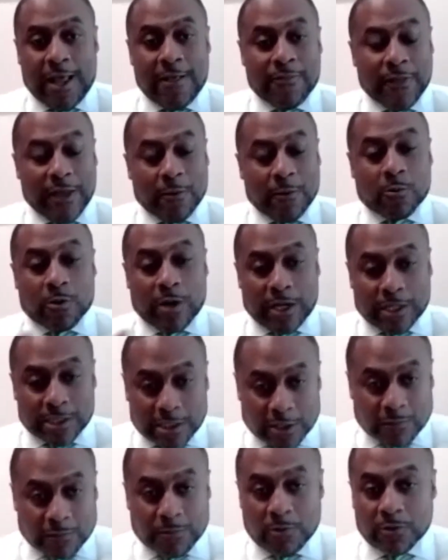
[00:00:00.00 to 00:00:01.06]
And then we're
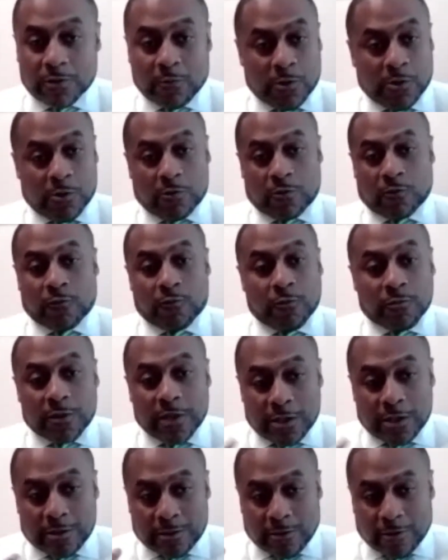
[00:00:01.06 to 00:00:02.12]
actually exposing when there's rooms
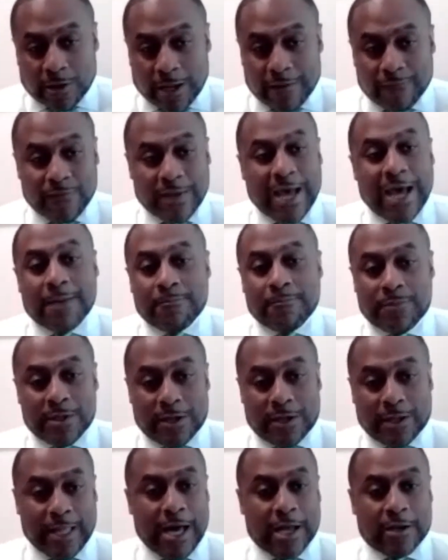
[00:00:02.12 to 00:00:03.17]
that there have not
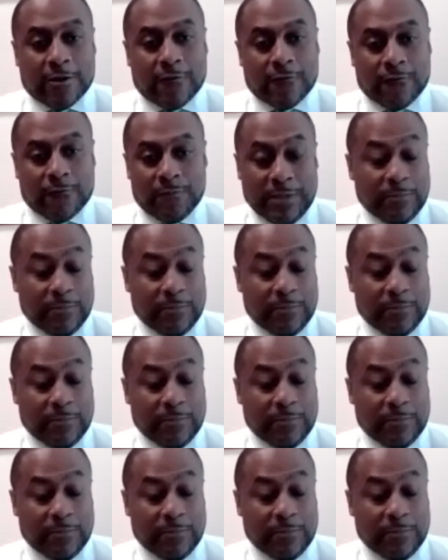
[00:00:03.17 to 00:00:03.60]
been a lot of